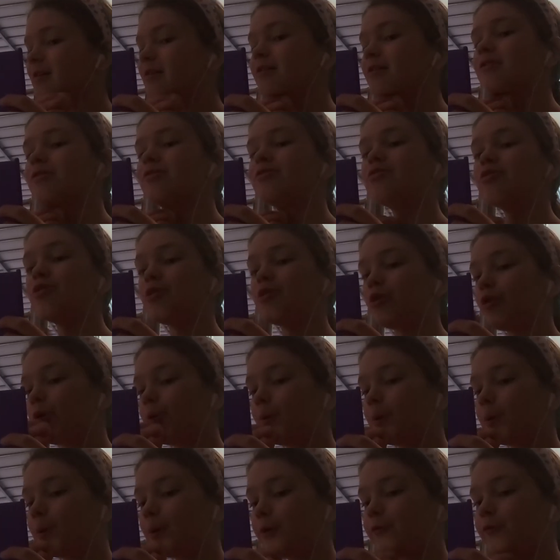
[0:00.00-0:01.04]

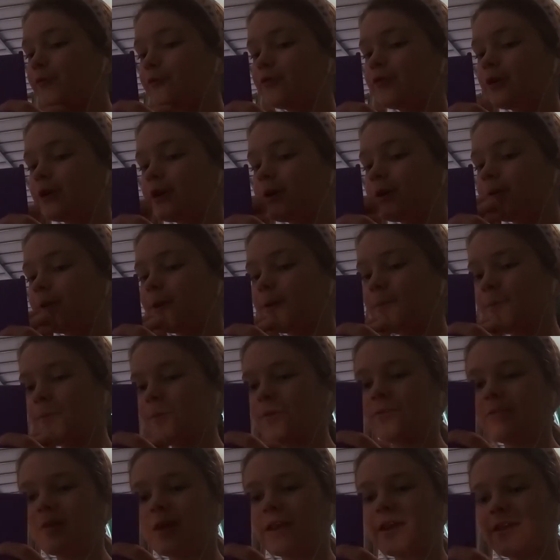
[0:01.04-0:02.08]
normal for England, but
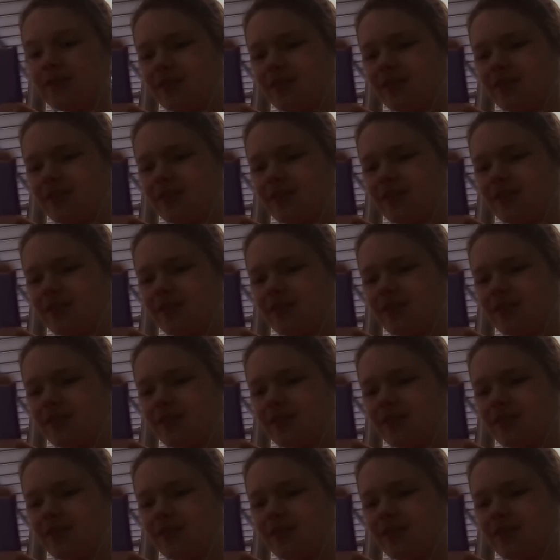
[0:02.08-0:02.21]
then in